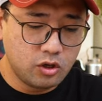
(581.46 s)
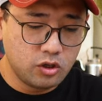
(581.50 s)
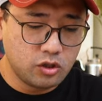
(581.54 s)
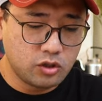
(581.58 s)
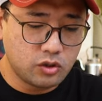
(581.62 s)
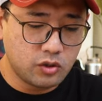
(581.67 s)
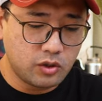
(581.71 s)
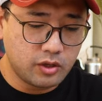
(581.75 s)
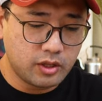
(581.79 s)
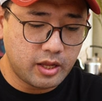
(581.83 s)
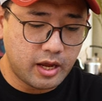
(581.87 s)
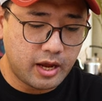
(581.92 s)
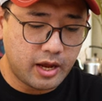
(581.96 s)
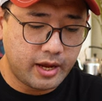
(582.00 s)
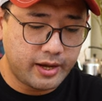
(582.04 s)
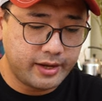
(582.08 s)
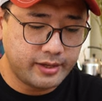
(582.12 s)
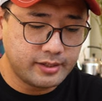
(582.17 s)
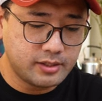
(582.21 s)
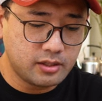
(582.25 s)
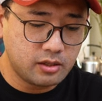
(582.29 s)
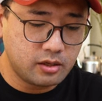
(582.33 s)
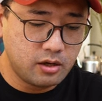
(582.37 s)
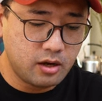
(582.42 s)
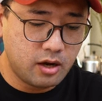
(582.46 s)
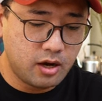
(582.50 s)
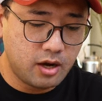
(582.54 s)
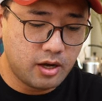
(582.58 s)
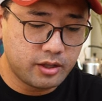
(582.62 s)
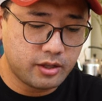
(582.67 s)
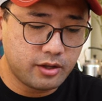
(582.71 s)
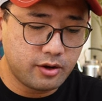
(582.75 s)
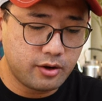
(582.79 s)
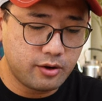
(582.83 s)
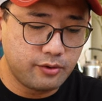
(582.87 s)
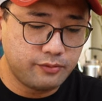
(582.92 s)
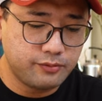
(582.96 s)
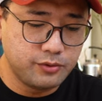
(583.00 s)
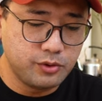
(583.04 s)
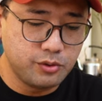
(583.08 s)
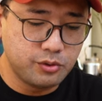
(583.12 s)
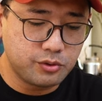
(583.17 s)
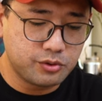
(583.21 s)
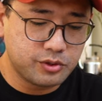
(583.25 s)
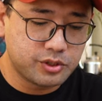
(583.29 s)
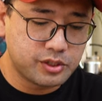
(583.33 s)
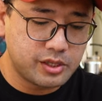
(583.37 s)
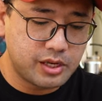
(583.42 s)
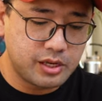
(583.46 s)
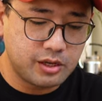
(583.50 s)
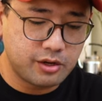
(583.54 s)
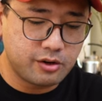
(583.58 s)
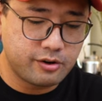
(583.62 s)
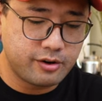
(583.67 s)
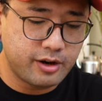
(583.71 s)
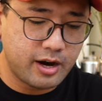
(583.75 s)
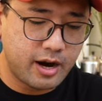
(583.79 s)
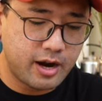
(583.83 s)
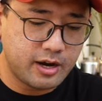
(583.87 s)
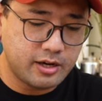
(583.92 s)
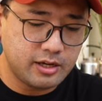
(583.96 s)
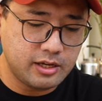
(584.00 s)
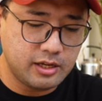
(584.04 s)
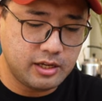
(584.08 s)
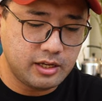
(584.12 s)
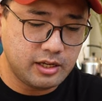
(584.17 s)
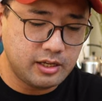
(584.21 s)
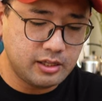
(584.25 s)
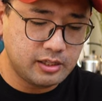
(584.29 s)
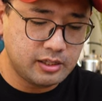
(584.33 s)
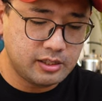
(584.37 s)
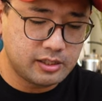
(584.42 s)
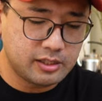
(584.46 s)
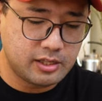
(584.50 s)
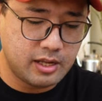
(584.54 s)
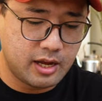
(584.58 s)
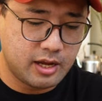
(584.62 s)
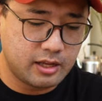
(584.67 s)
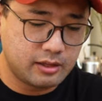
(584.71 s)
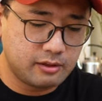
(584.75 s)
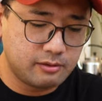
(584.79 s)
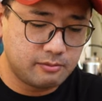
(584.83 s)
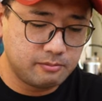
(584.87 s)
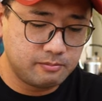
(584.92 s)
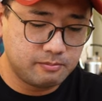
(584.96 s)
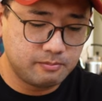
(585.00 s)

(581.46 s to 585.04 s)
So it has a lot of nooks and crannies that